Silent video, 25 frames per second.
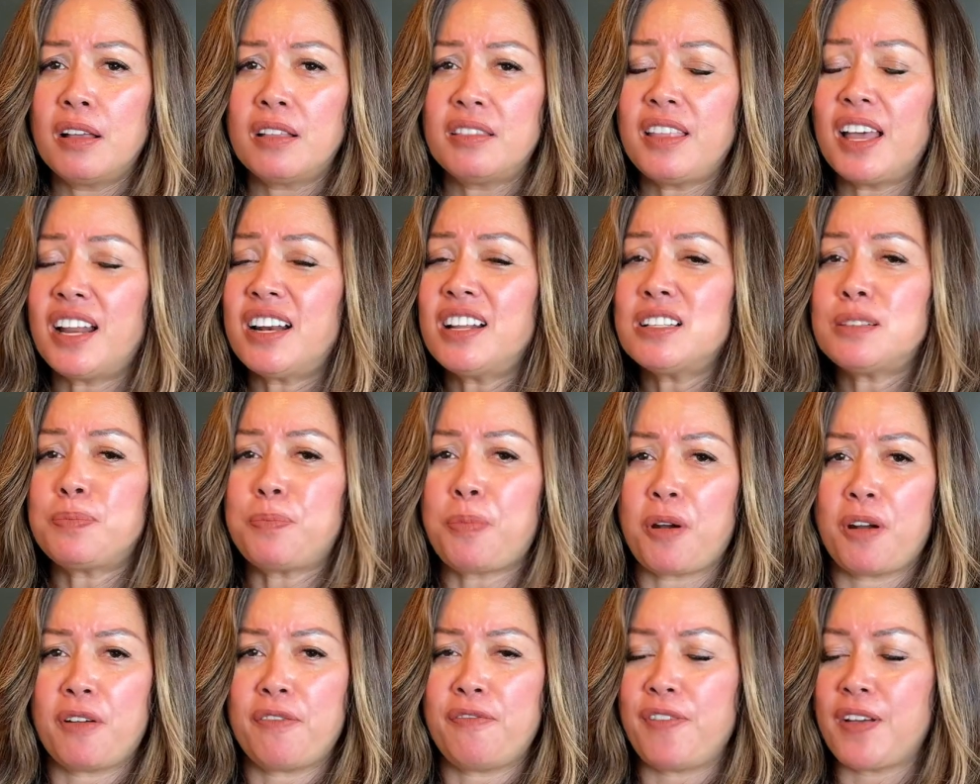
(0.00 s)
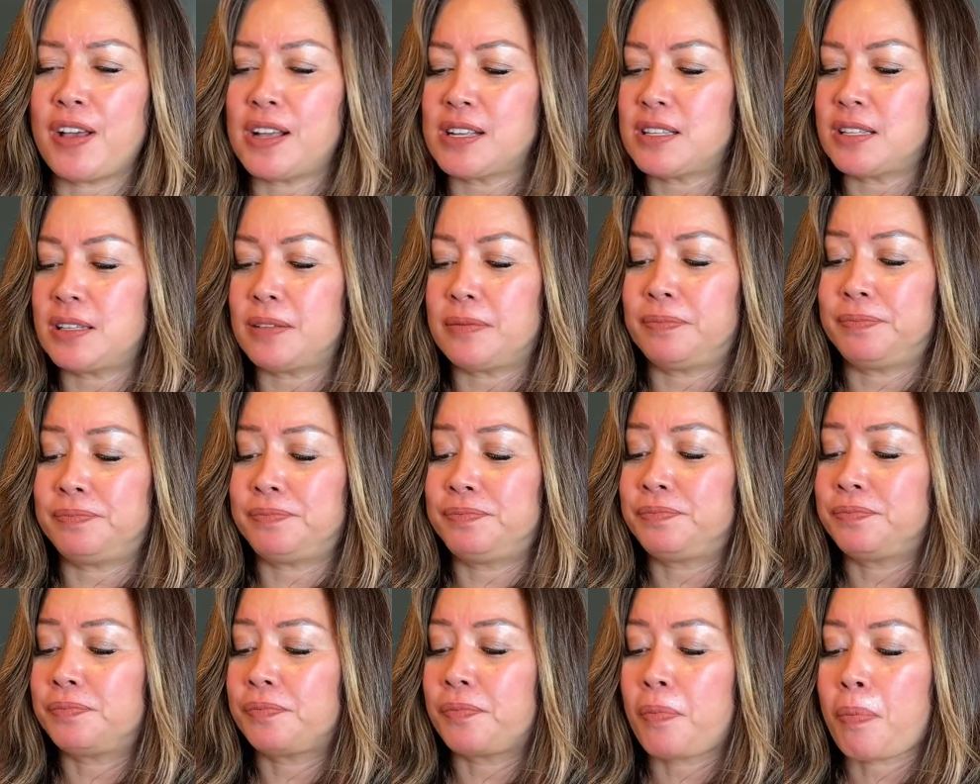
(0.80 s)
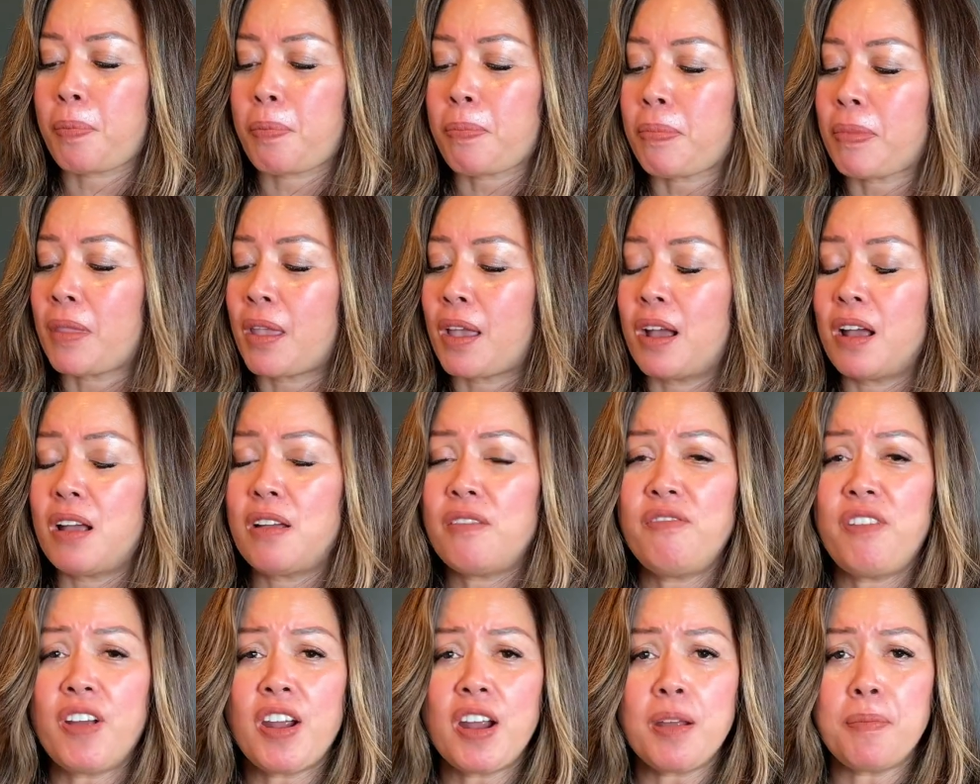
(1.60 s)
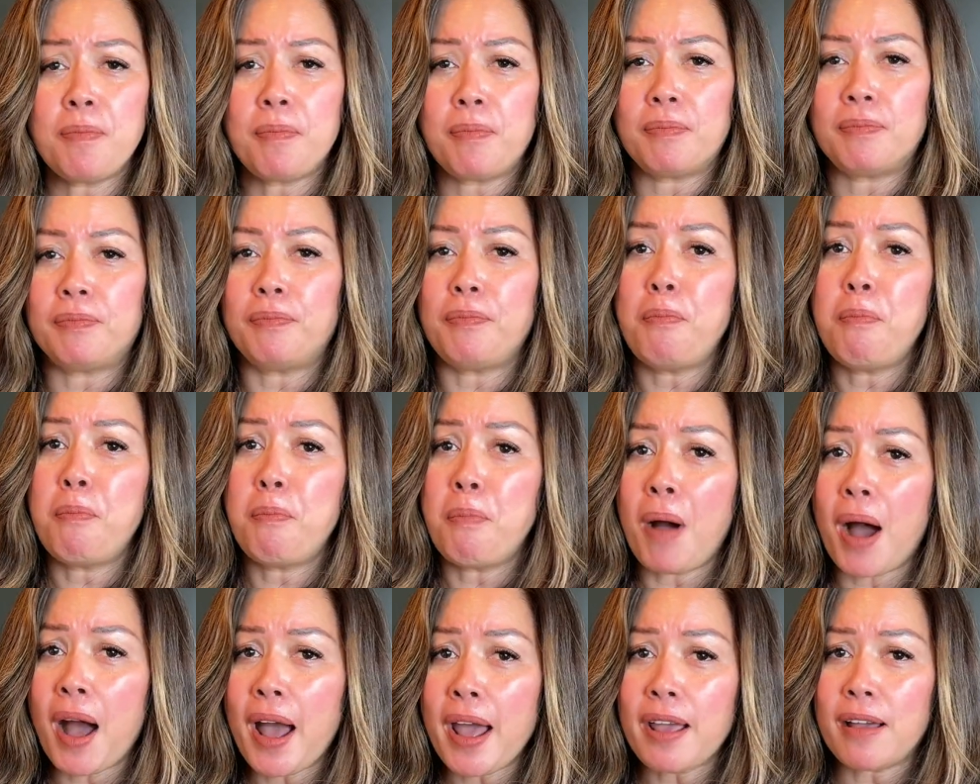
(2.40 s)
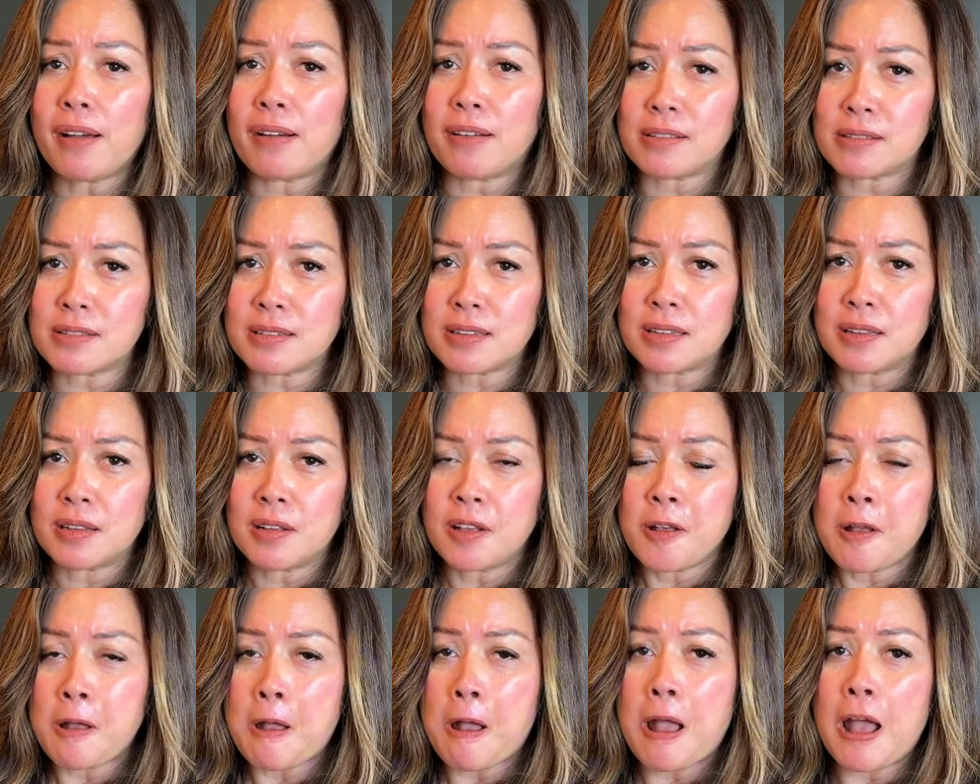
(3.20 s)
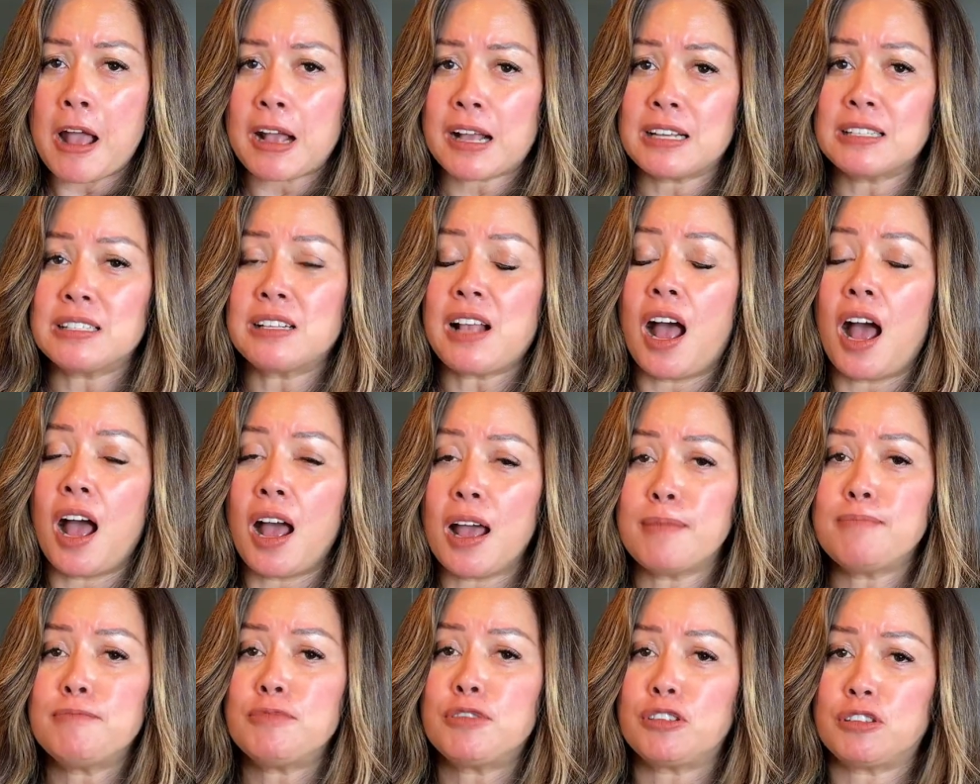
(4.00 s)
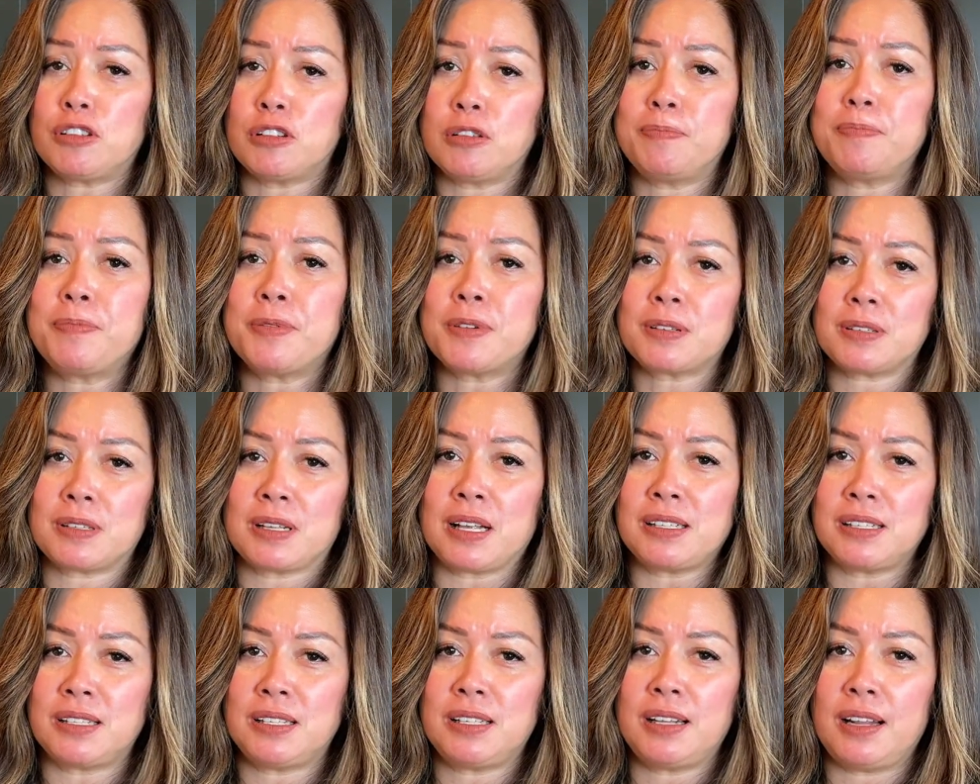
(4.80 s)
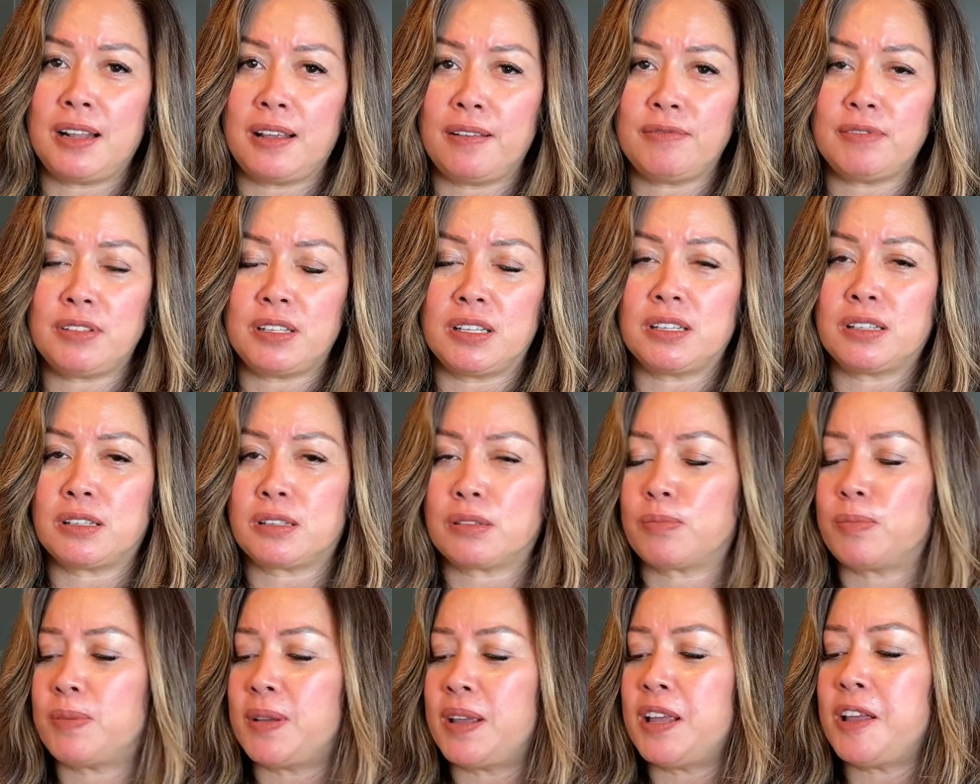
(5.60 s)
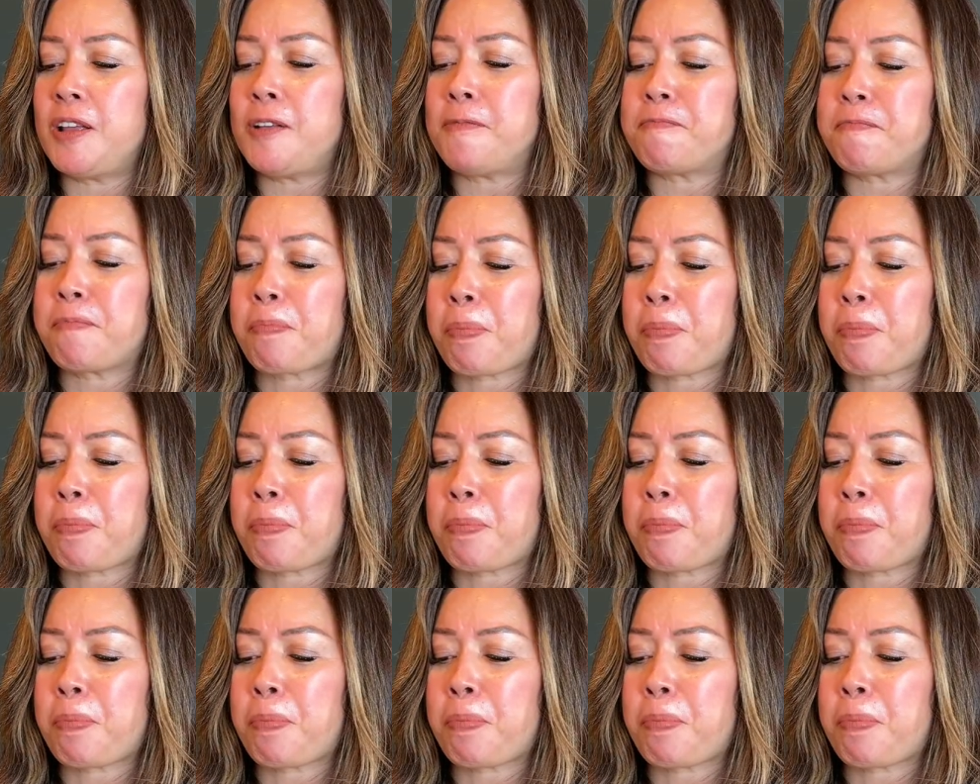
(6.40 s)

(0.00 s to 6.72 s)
That is perfect. Very mild because I'm super sensitive to sweet,